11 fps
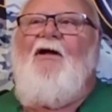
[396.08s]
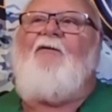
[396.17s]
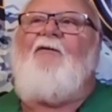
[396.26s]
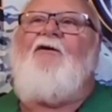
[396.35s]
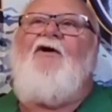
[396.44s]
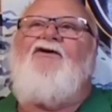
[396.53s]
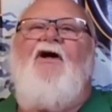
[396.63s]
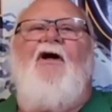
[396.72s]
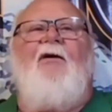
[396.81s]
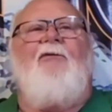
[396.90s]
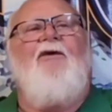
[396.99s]
Yeah, because
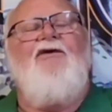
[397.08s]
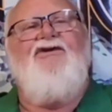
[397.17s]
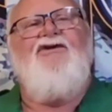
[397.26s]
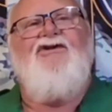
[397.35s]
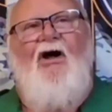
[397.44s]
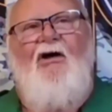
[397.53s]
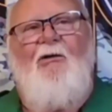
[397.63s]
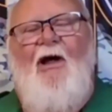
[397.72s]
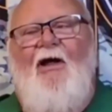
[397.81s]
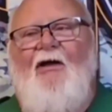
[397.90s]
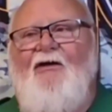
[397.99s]
we was just talking
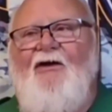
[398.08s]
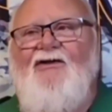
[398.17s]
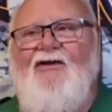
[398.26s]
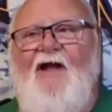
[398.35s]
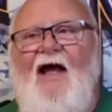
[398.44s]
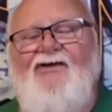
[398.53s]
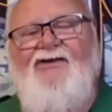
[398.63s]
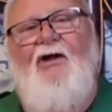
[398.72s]
about it this last